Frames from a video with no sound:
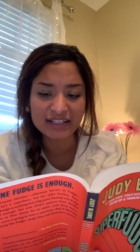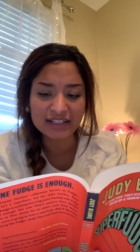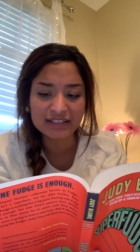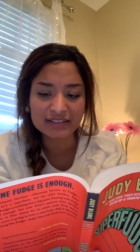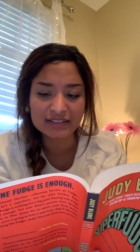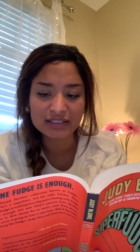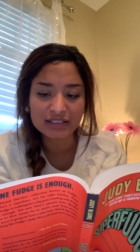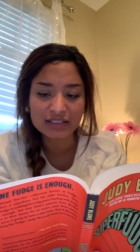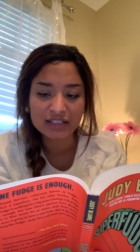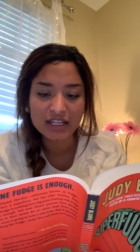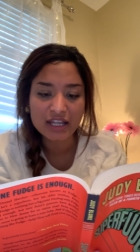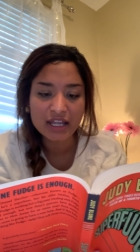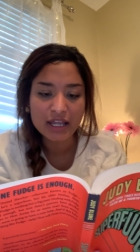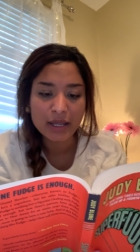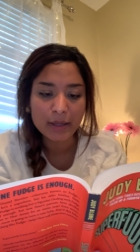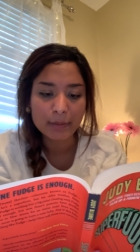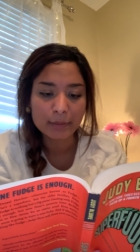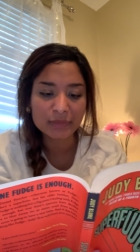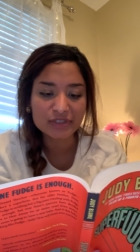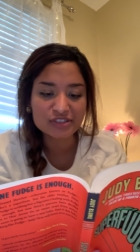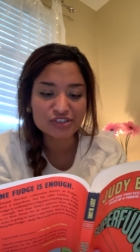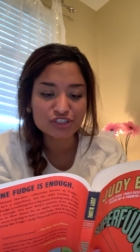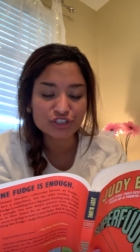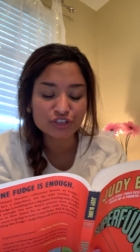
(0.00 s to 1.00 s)
it?
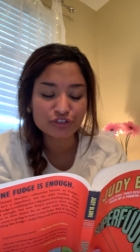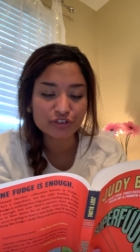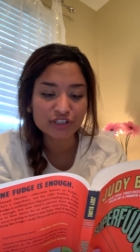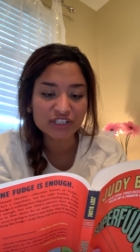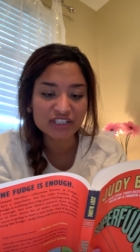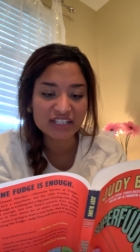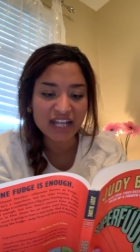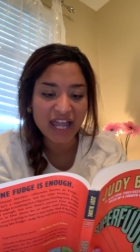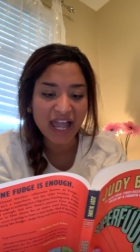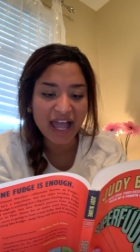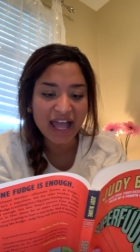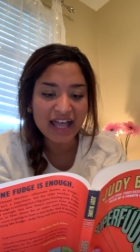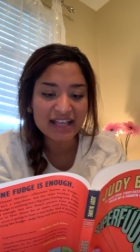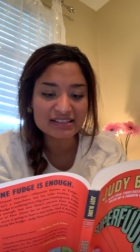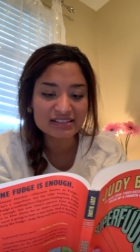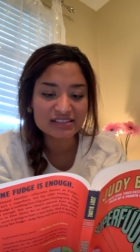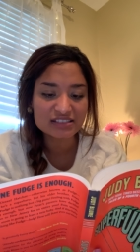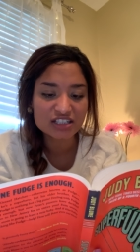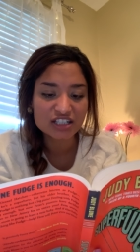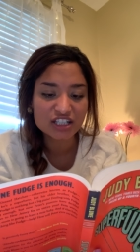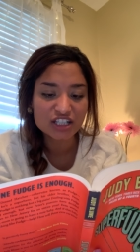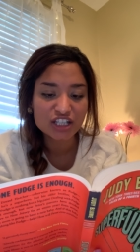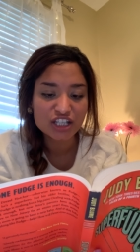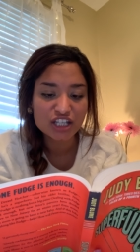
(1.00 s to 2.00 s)
Mr. Green asked.
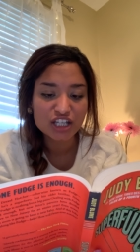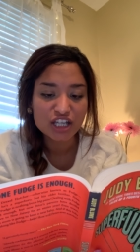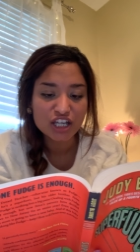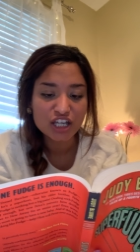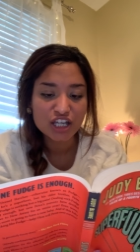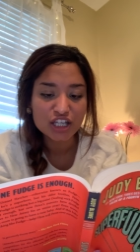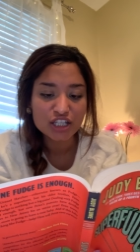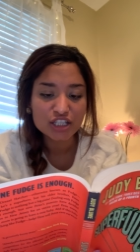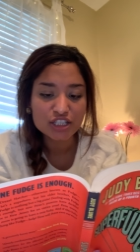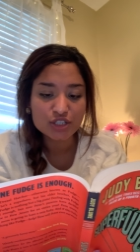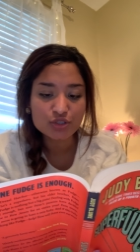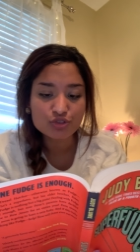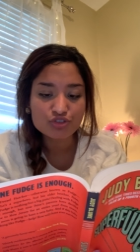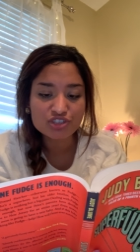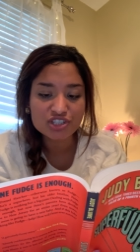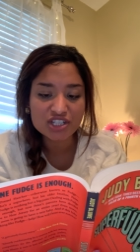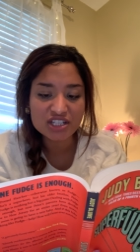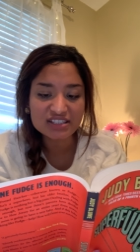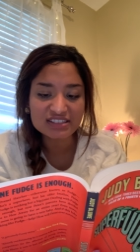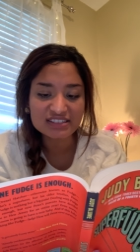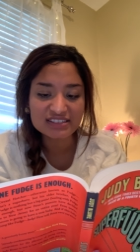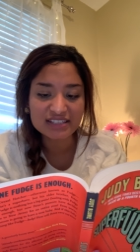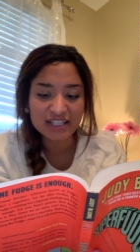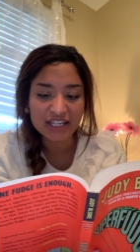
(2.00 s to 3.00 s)
You
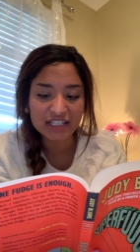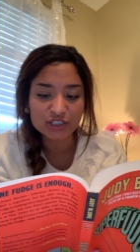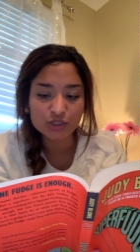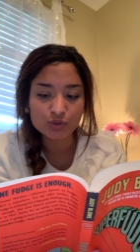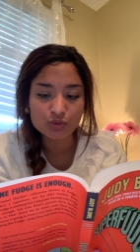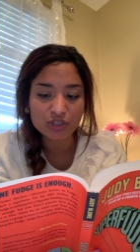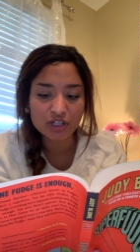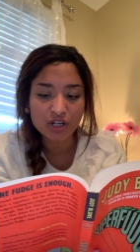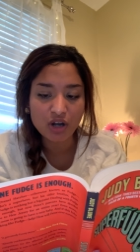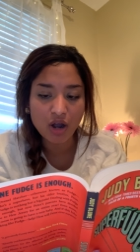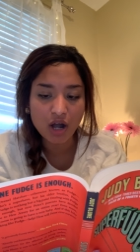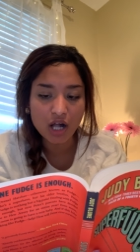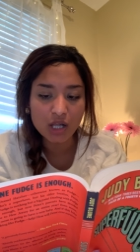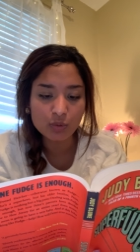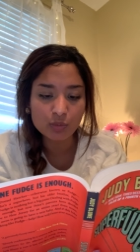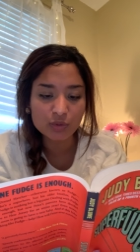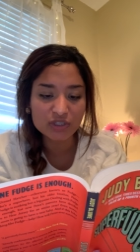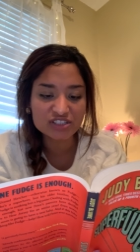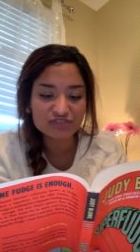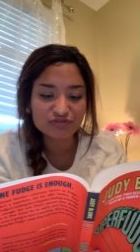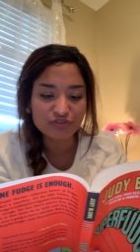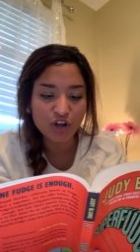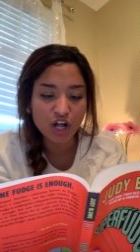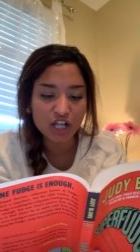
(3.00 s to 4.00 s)
just said you were
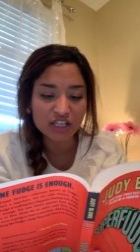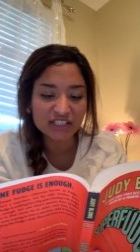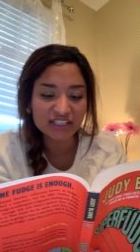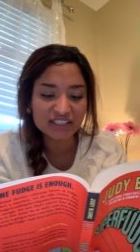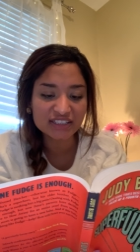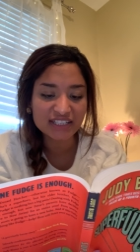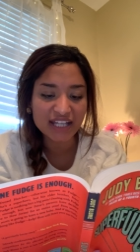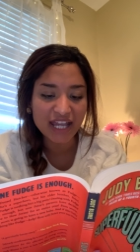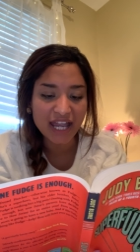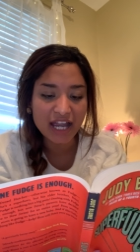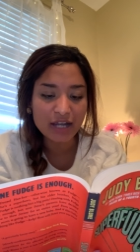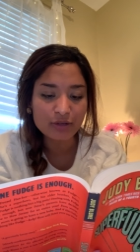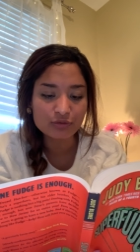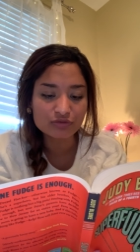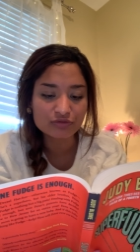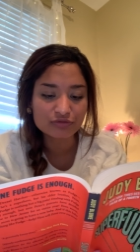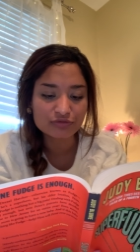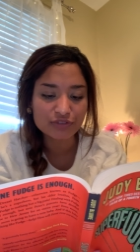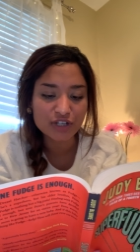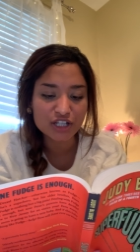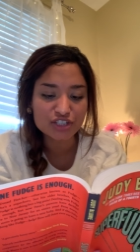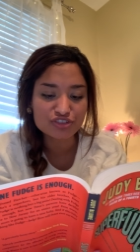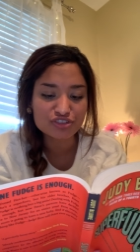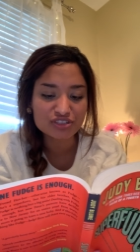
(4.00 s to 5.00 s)
always falling down,
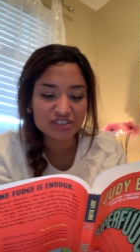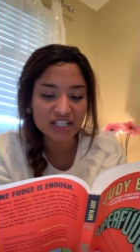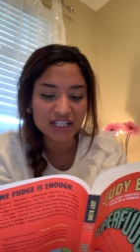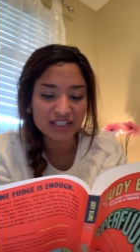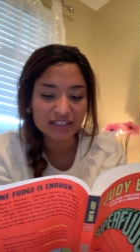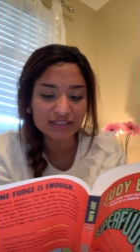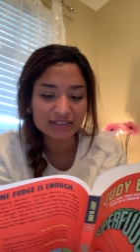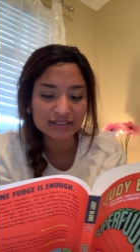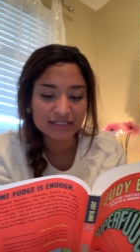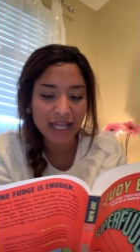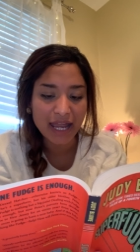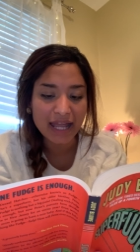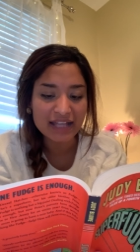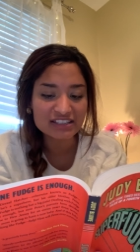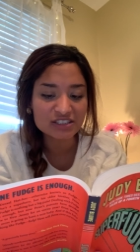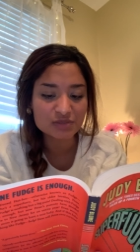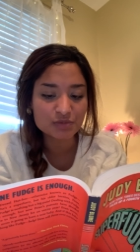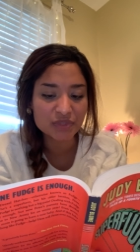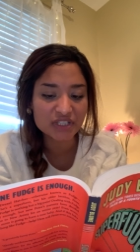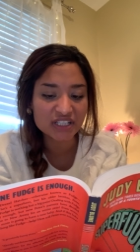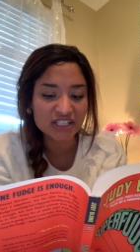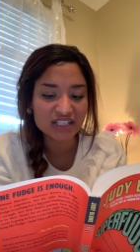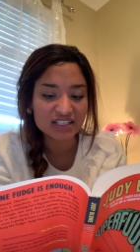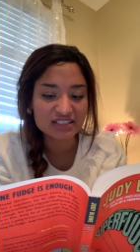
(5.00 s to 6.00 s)
Fudge said. That's
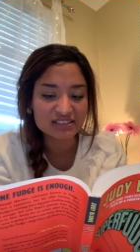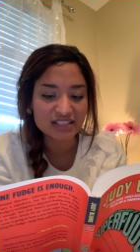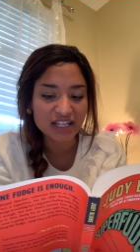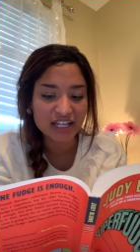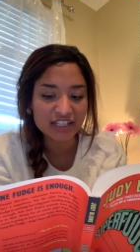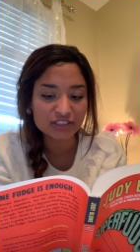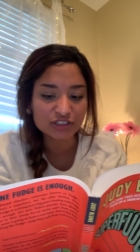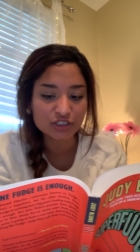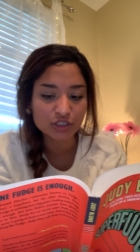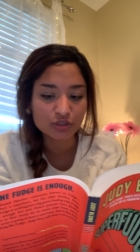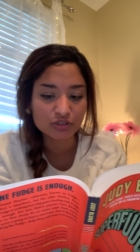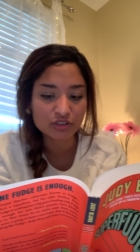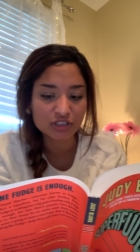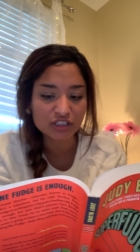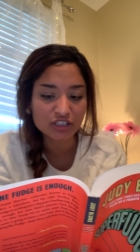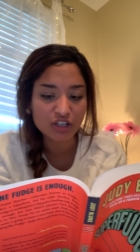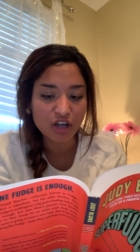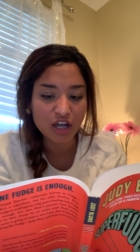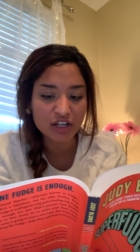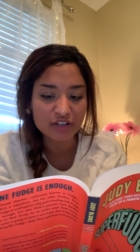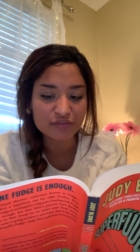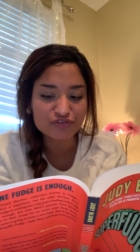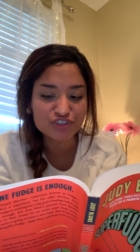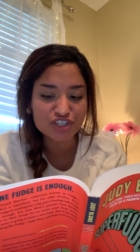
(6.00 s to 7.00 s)
because I took a
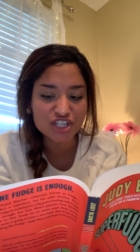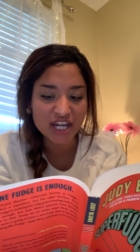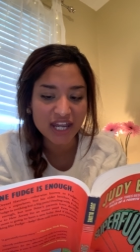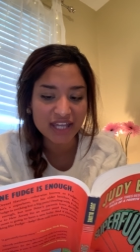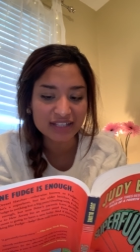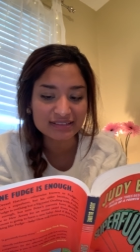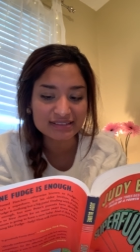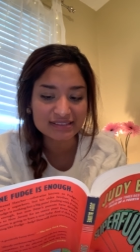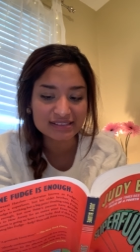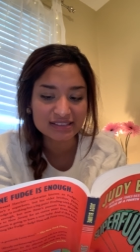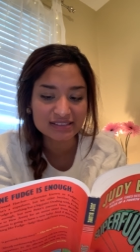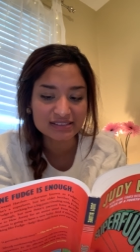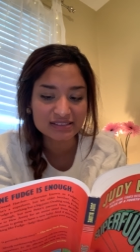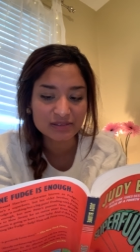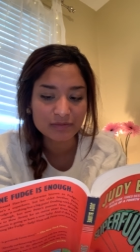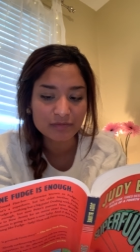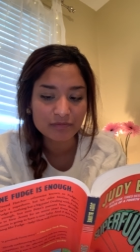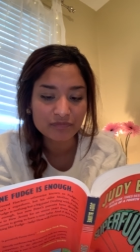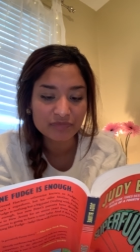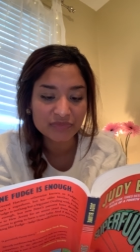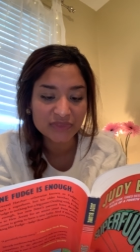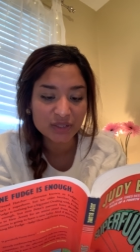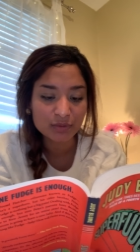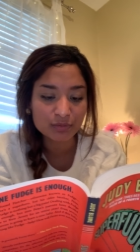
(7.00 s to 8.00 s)
lot of chances,
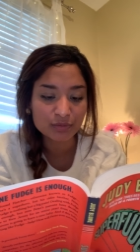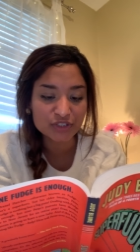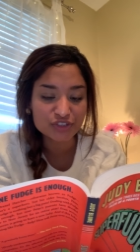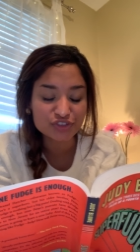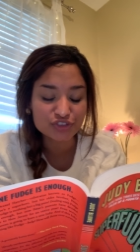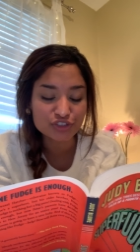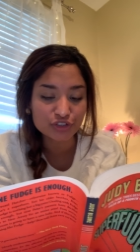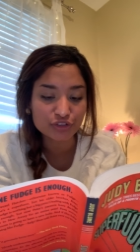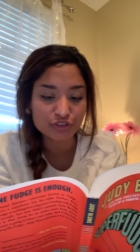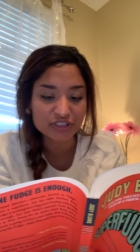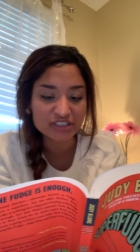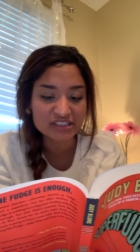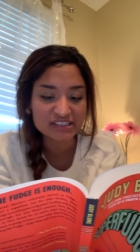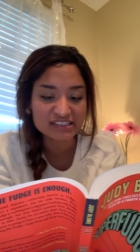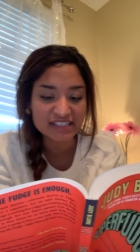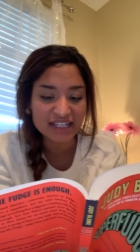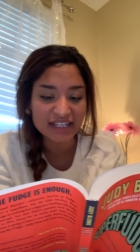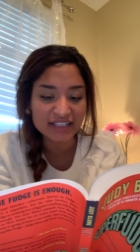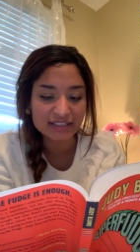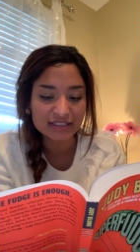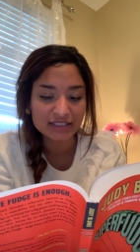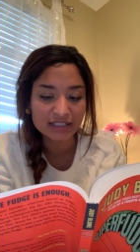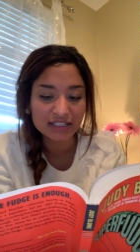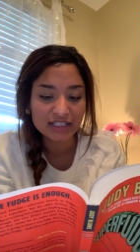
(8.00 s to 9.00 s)
Mr. Green
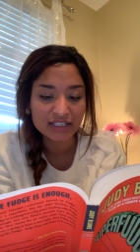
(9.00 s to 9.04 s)
said.